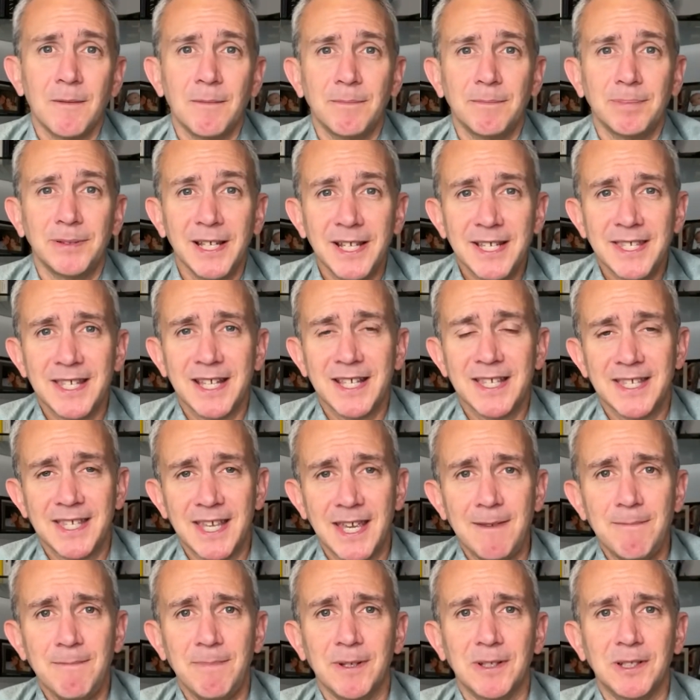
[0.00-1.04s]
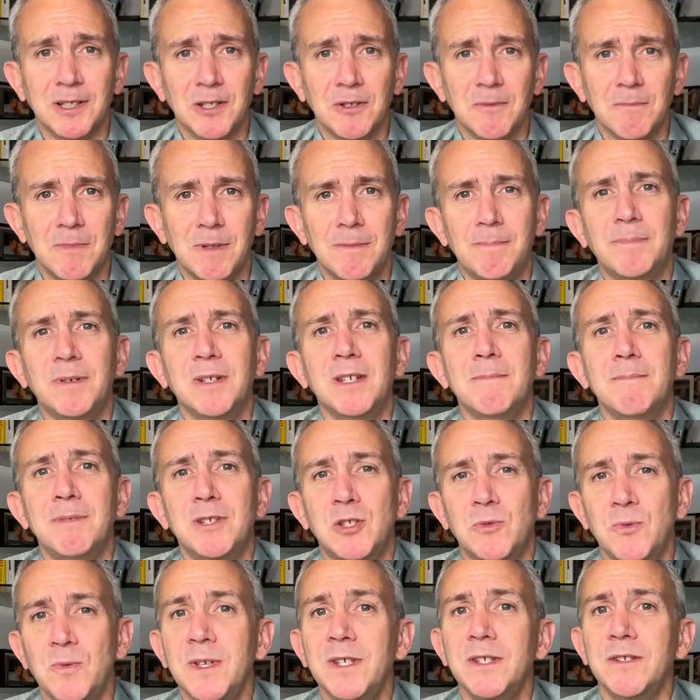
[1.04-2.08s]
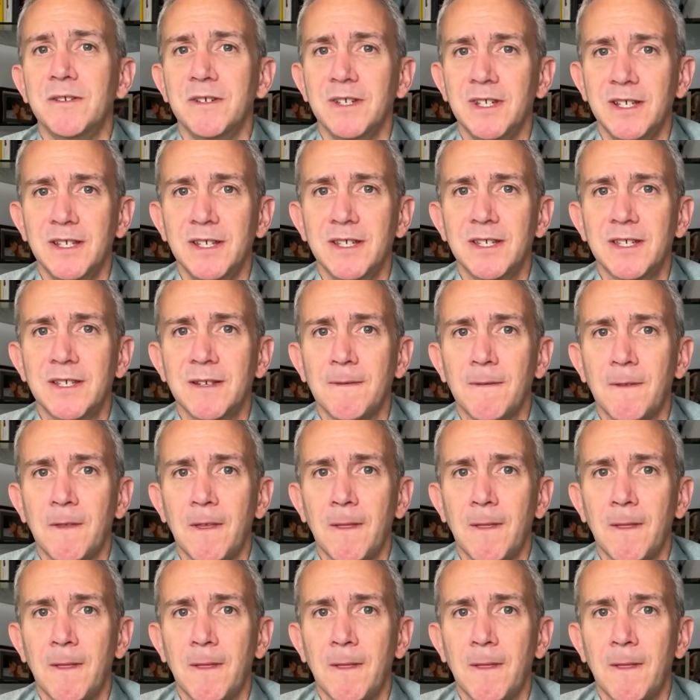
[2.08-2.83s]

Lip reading: place that same pillow but put it between your knees.